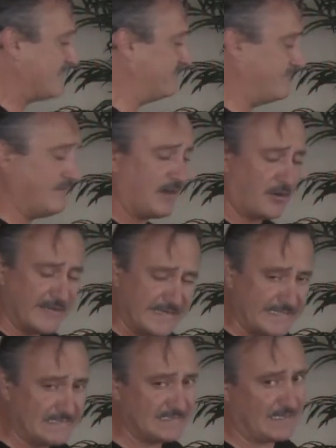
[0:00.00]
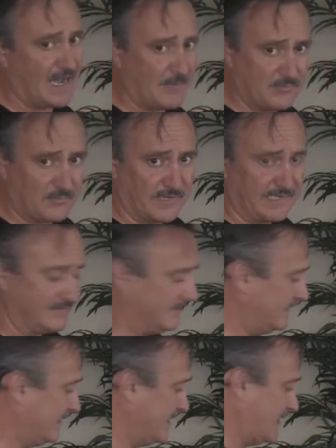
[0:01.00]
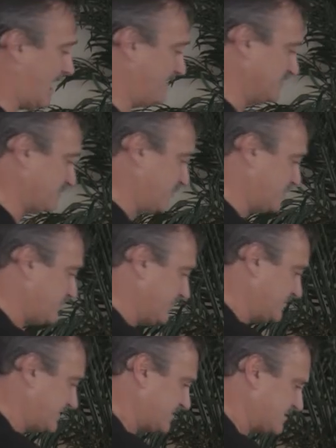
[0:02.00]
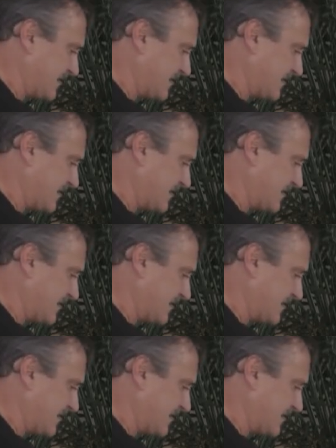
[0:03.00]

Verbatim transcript: Very easy to operate. I just push music